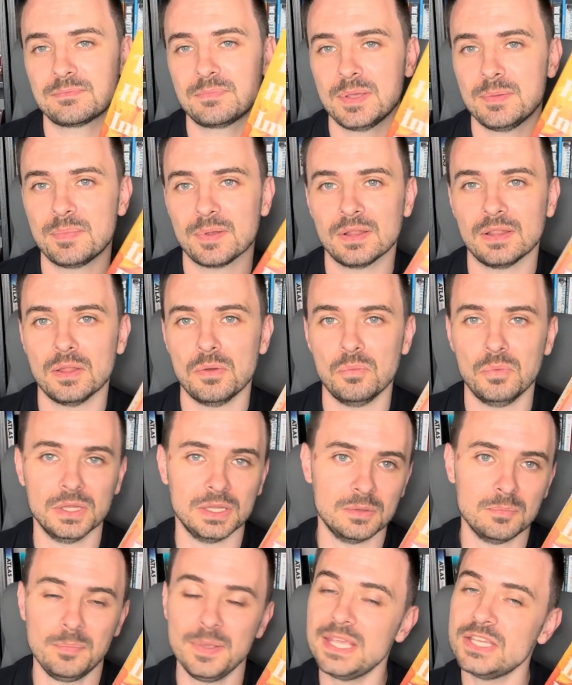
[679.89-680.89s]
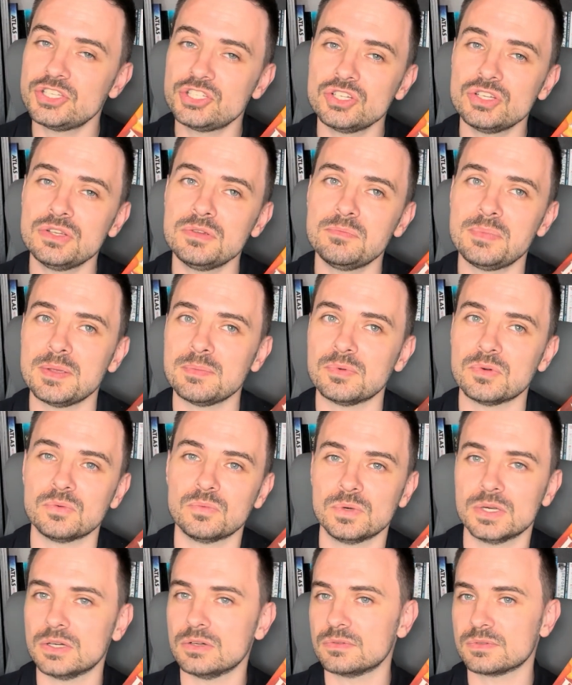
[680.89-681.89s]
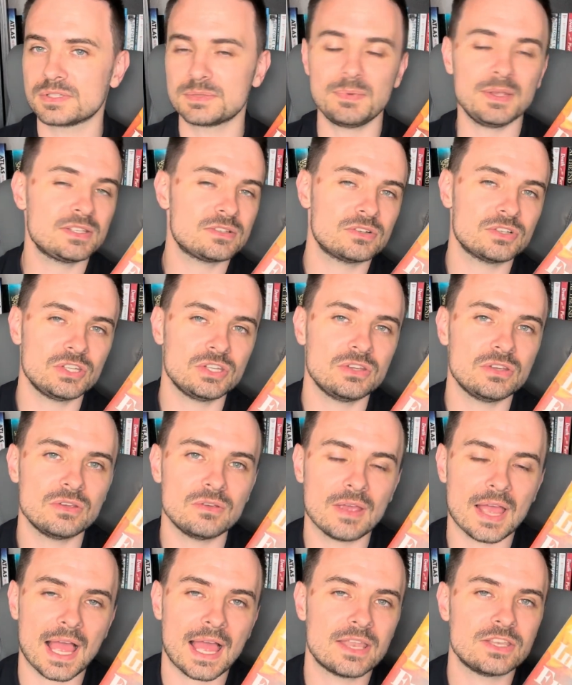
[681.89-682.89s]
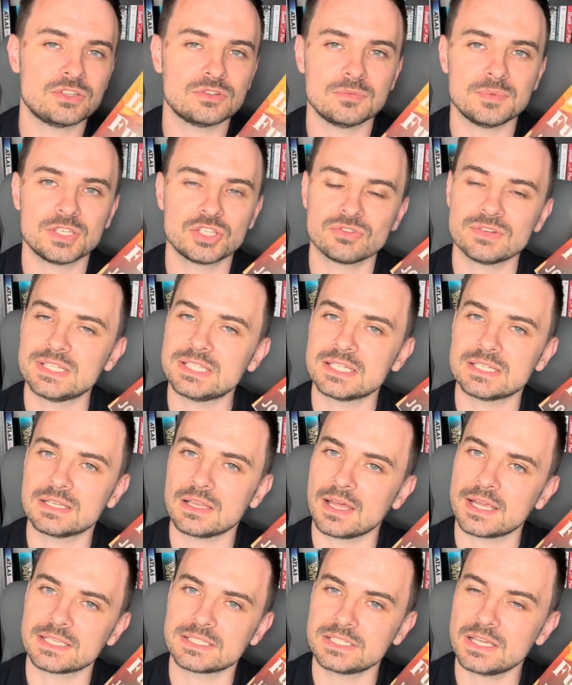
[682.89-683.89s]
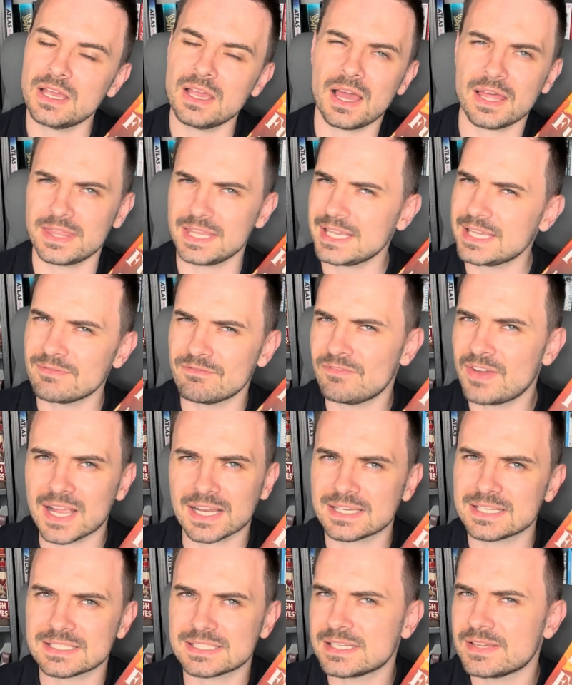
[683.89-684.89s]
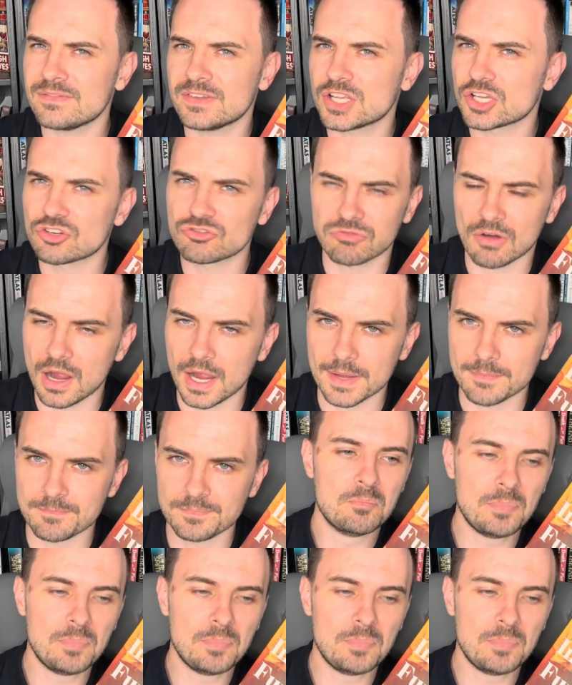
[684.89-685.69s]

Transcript: People will beat you, people will spit on you, and you'll be treated like dirt. I think, in fact, it's even a crime.